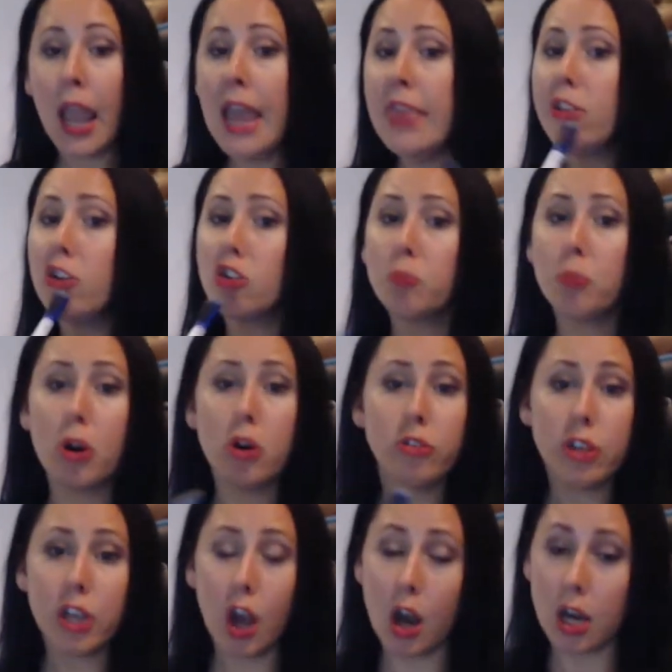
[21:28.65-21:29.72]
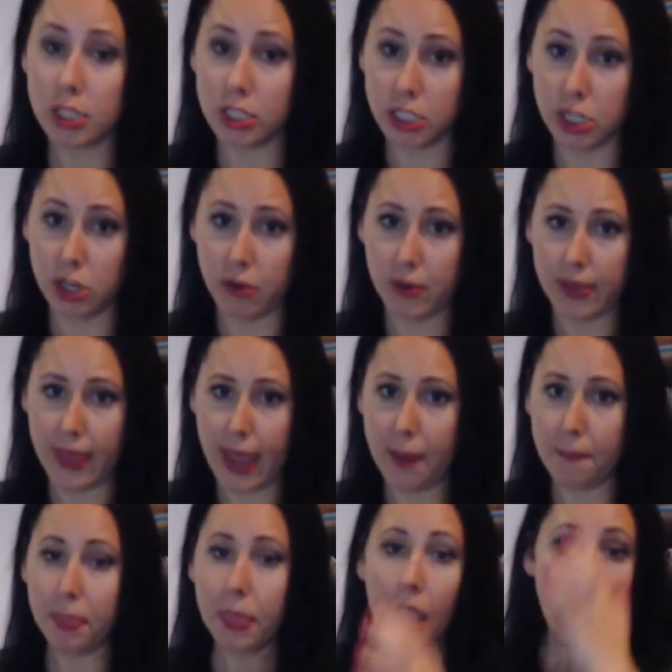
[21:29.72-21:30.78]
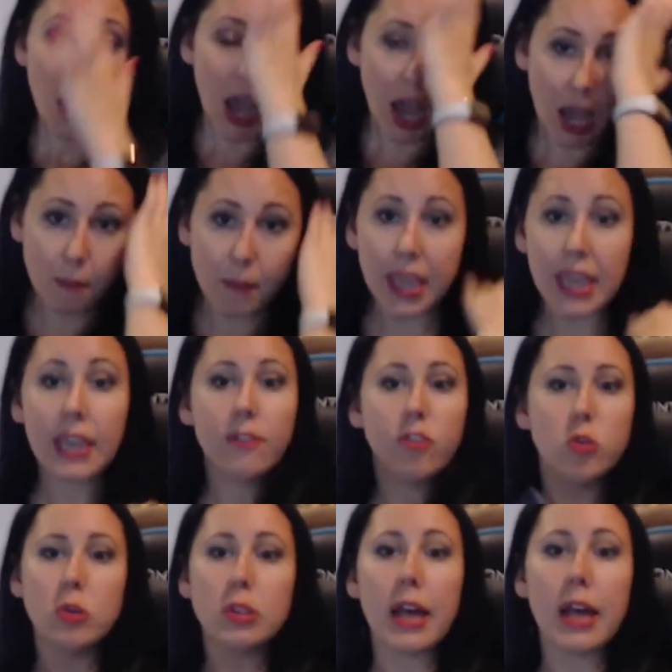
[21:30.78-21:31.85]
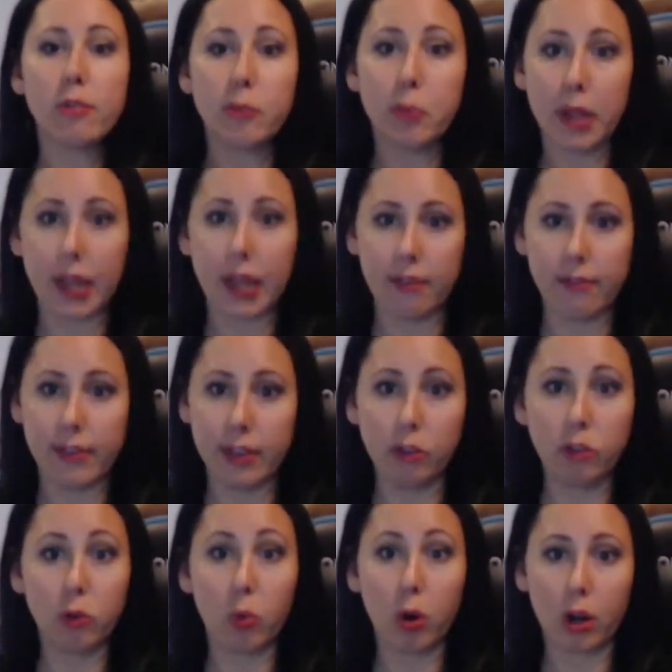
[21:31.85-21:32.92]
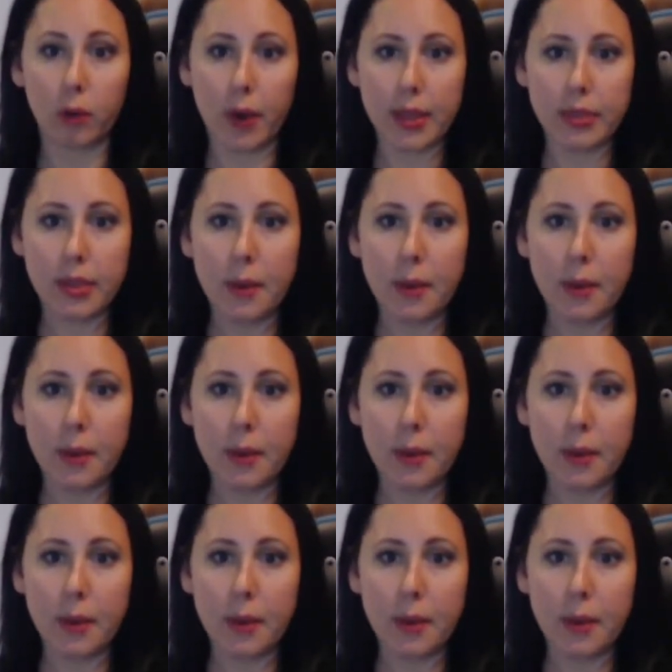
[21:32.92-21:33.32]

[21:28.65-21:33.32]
And there's pros and cons to doing that. It gives you a level playing field to work with,